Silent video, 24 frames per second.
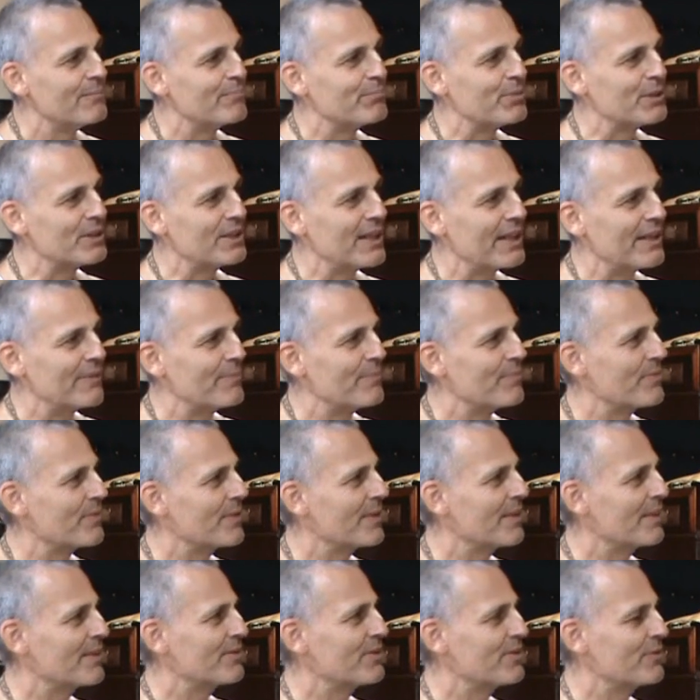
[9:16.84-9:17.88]
But then
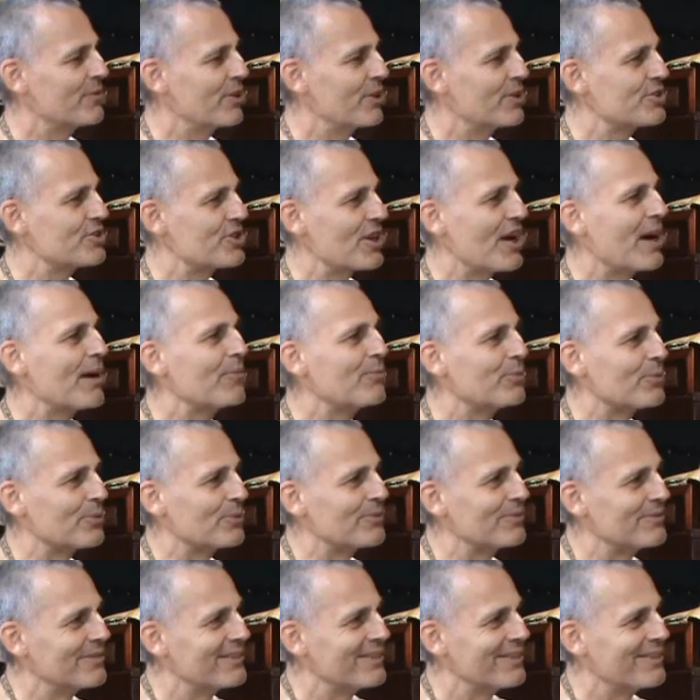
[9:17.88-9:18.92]
devotees are
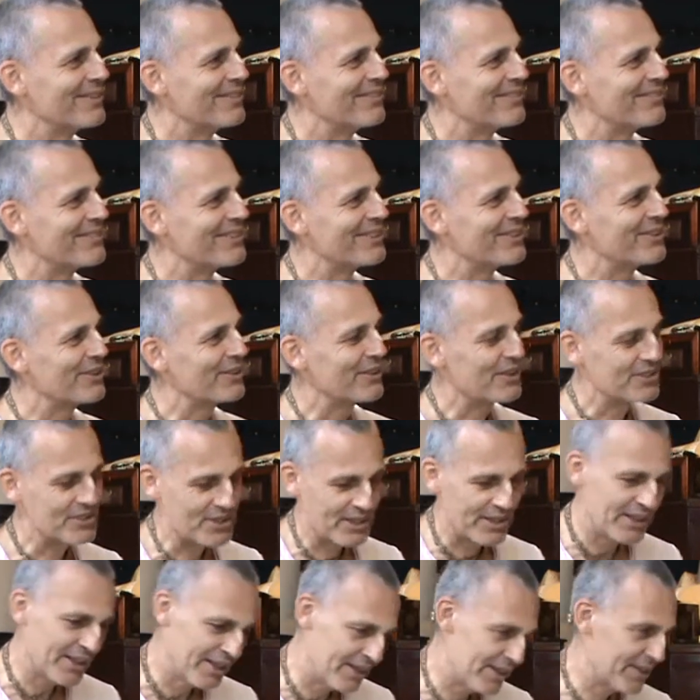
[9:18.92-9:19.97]
humble. They're not going to
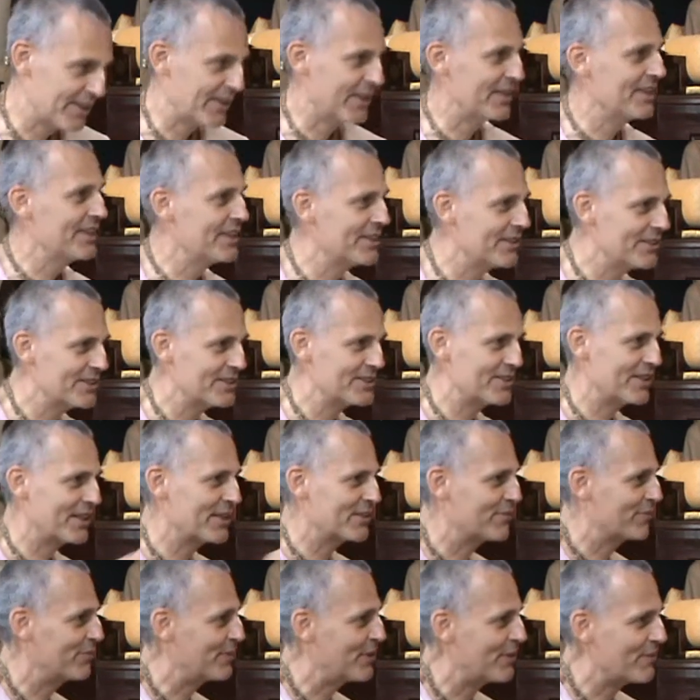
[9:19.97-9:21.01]
say, here,
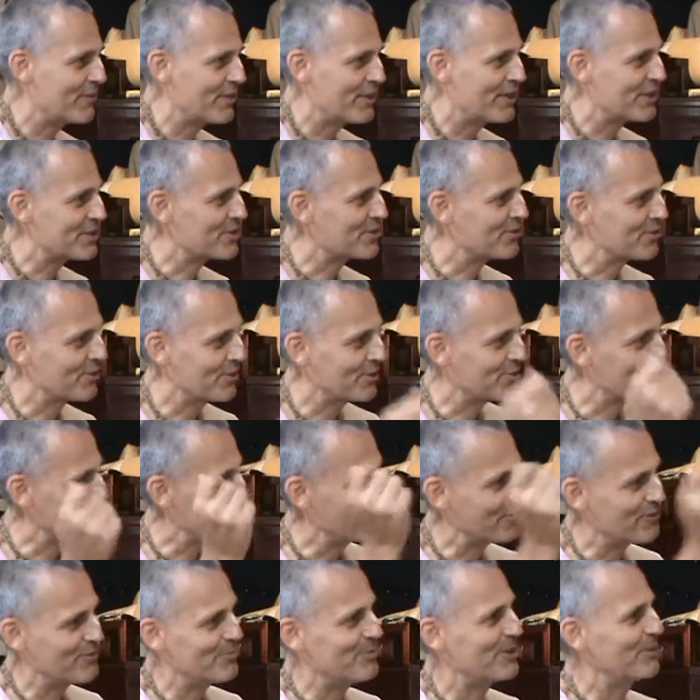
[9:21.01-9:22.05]
take $5,000
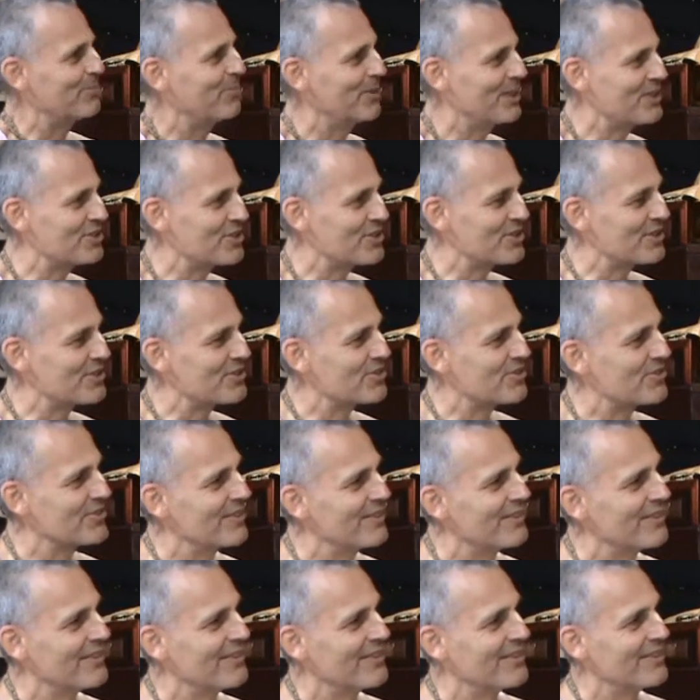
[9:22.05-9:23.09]
worth of my blessings.
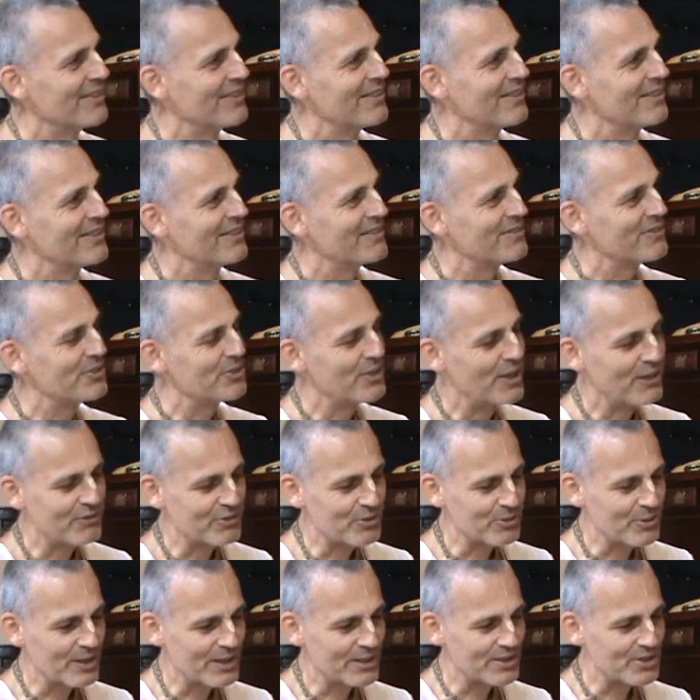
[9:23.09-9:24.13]
You have
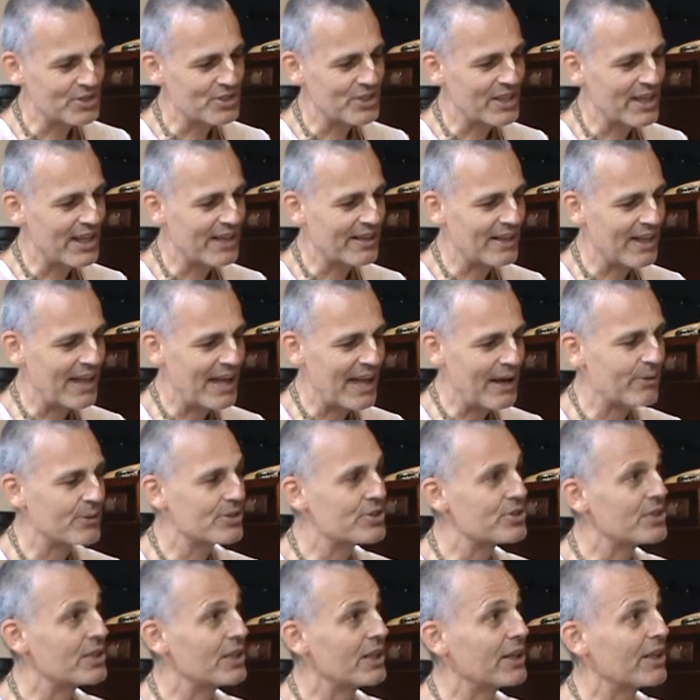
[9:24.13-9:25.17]
to understand how it
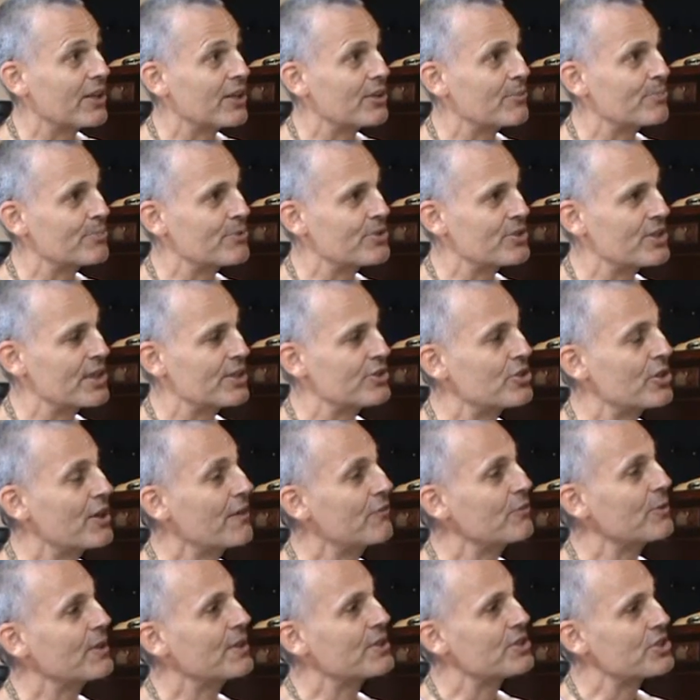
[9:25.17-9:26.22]
is that they're going to present. So you
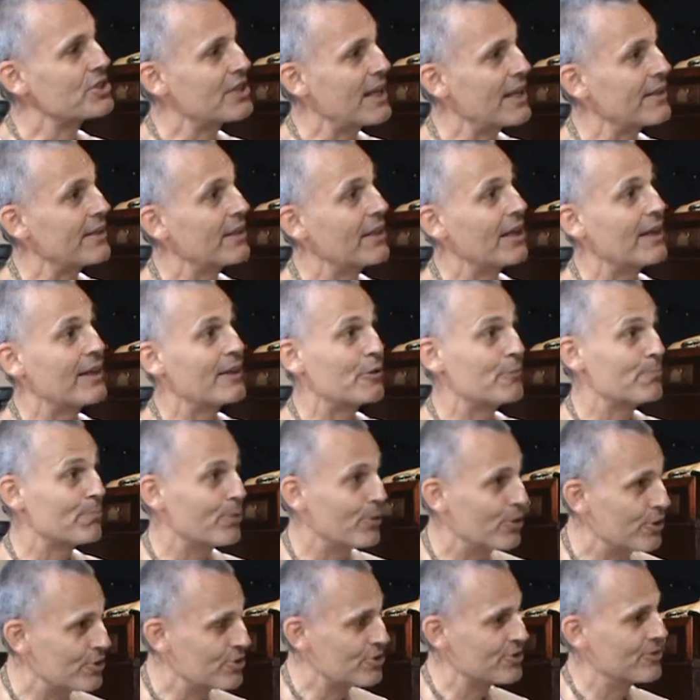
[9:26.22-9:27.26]
have to understand that they are a
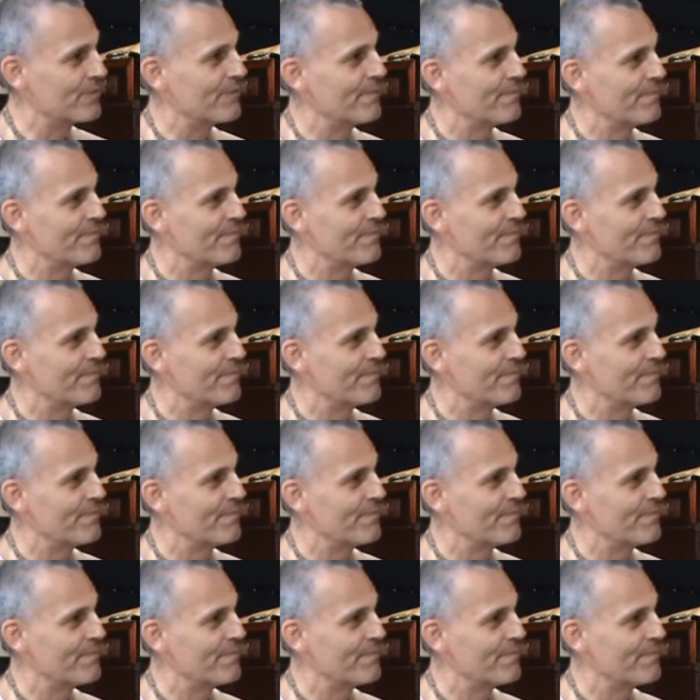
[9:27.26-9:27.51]
person.